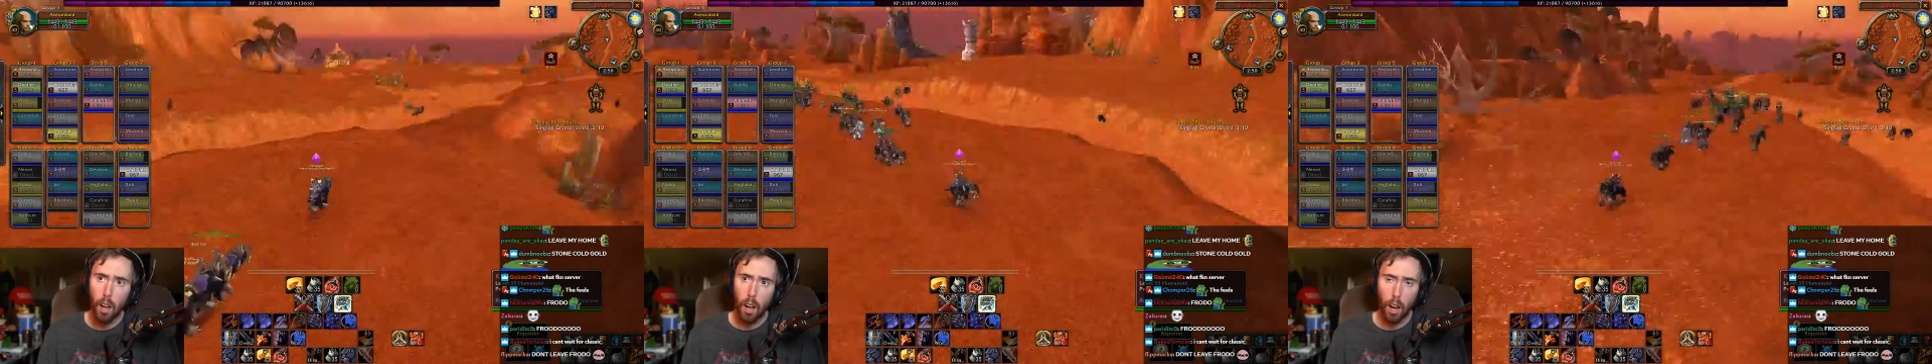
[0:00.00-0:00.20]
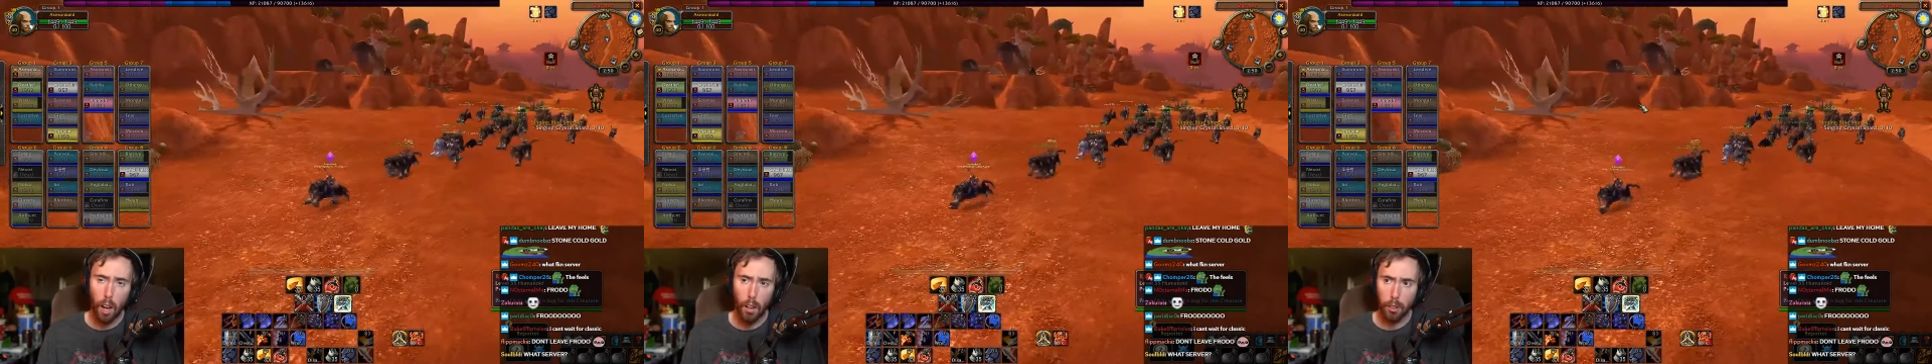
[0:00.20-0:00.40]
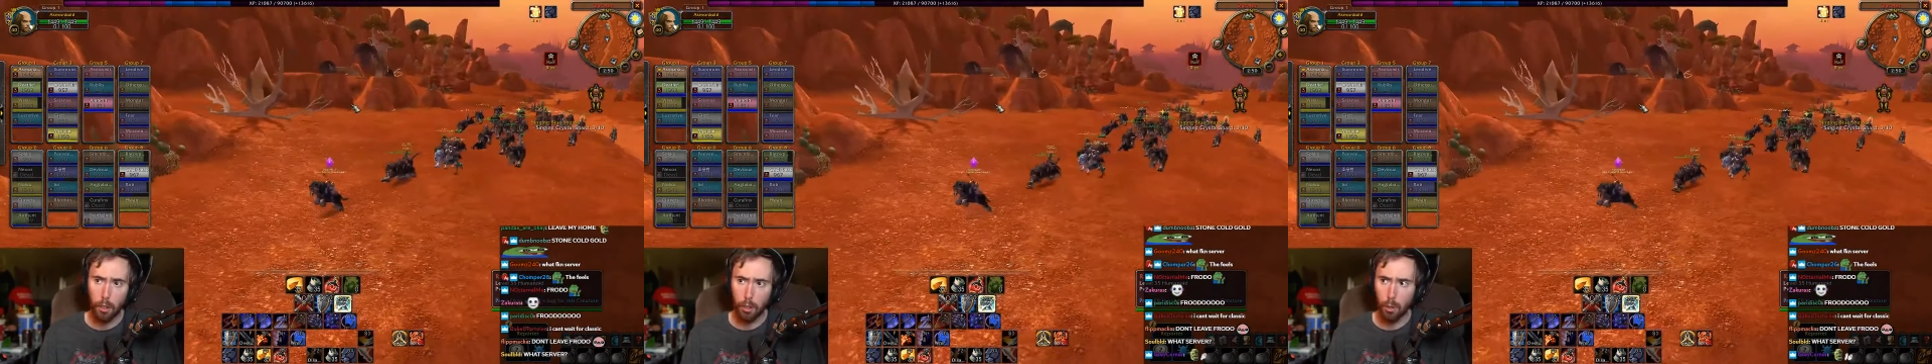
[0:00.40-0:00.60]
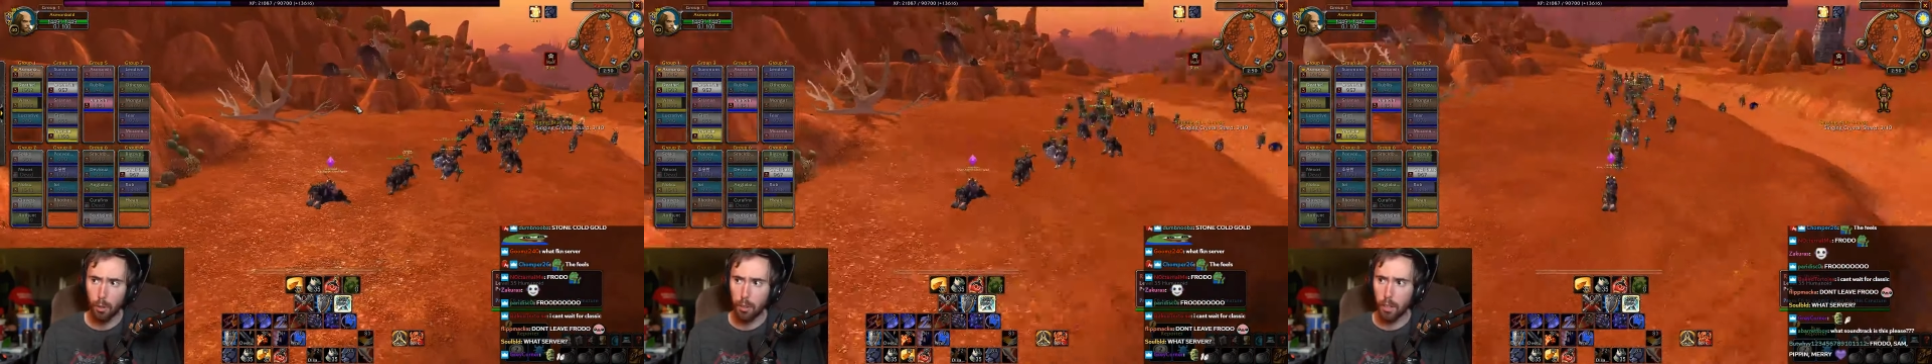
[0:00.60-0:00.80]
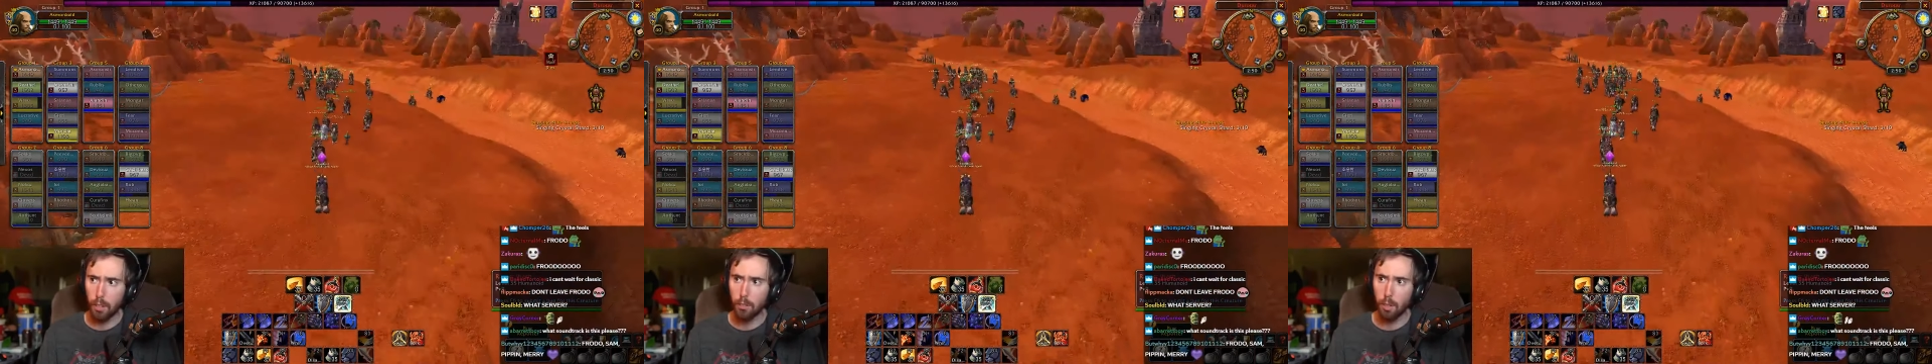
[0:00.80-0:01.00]
Uh, the
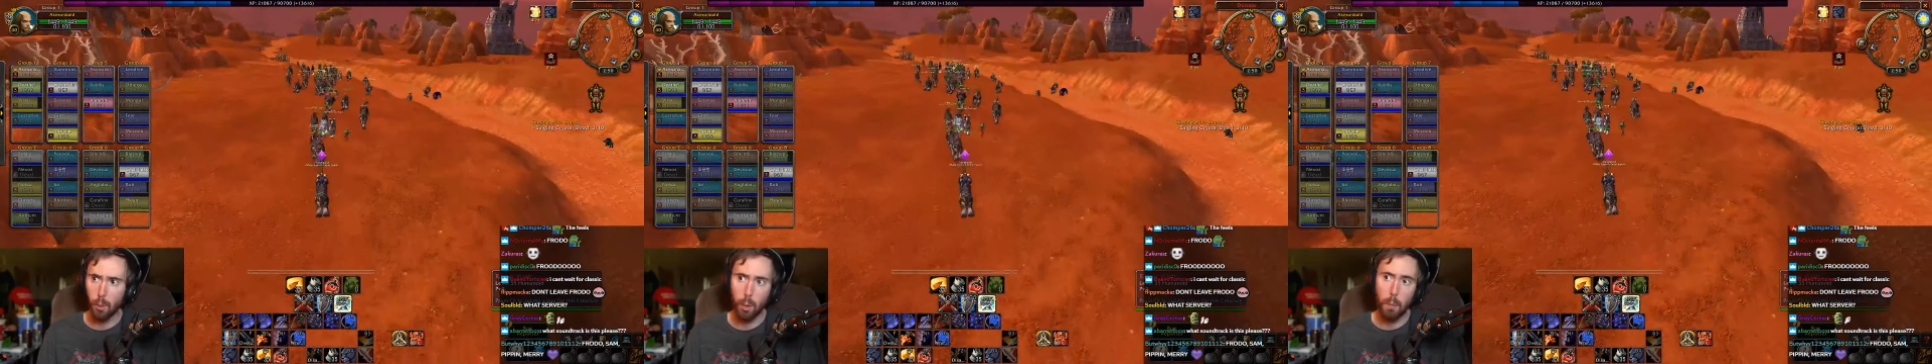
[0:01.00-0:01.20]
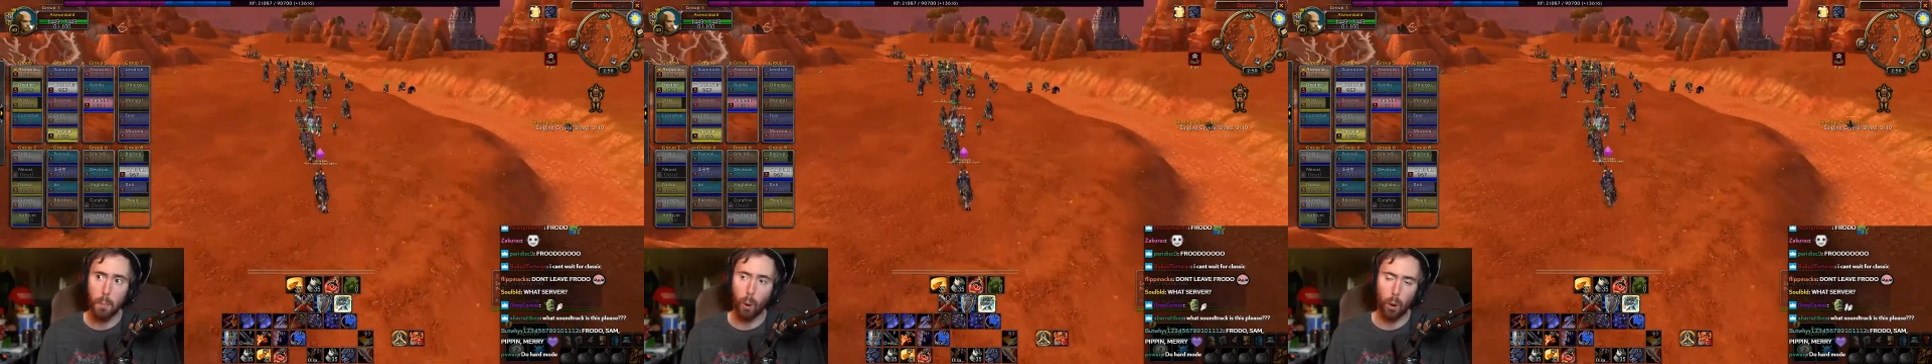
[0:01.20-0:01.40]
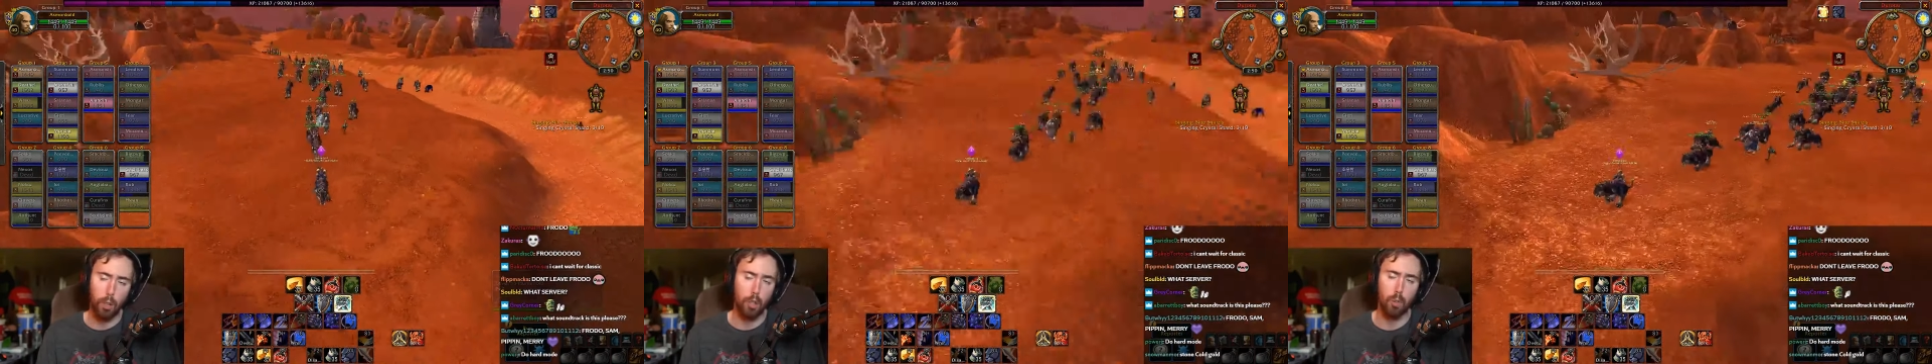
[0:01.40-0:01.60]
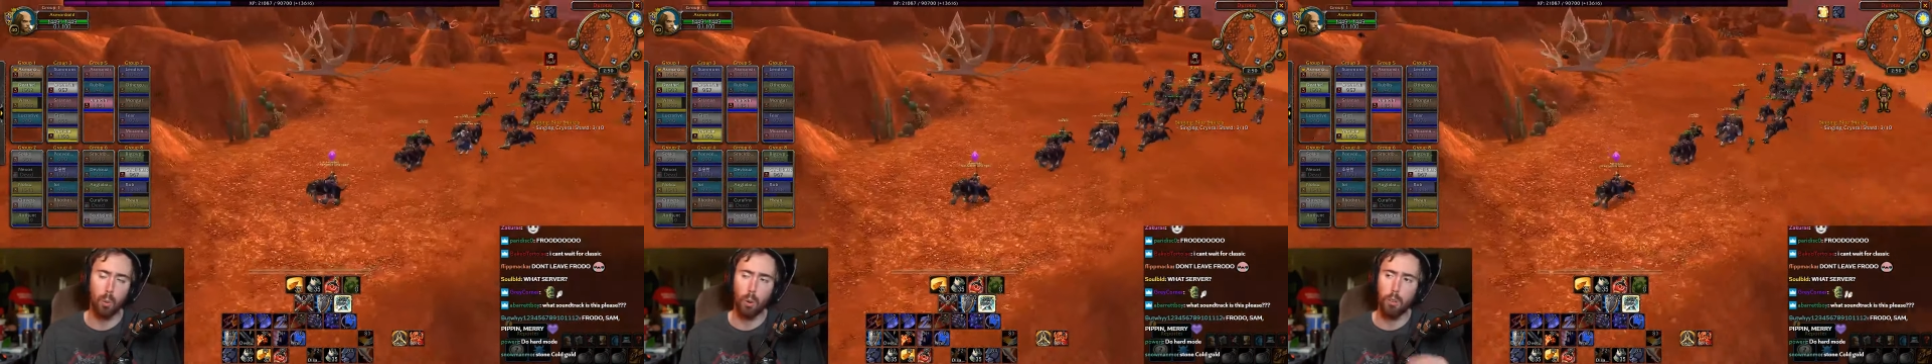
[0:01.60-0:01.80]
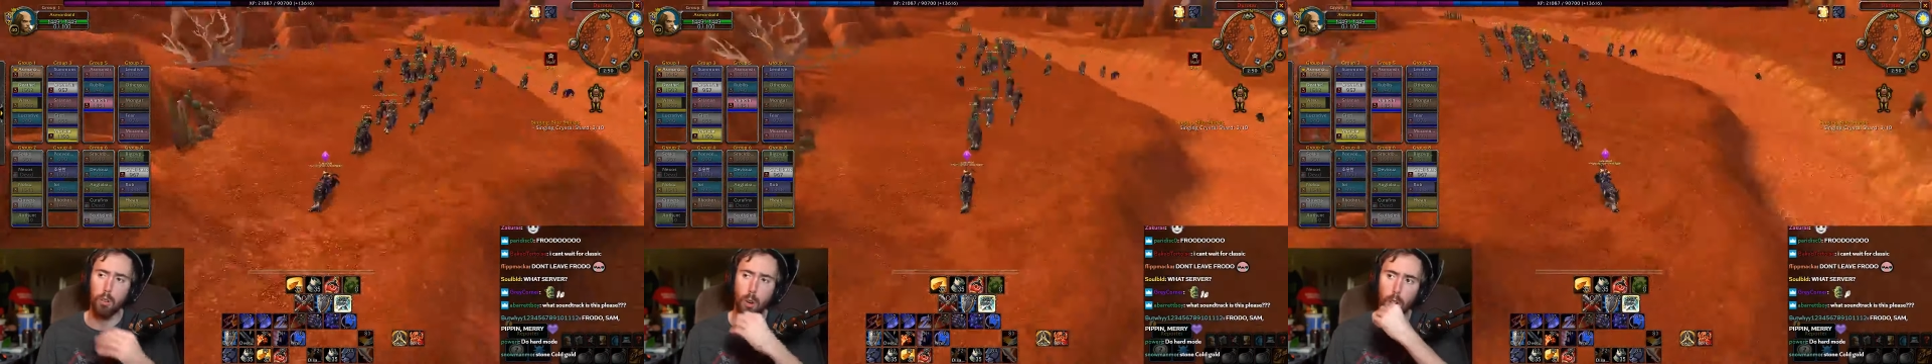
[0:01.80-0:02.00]
truth is that we marched towards our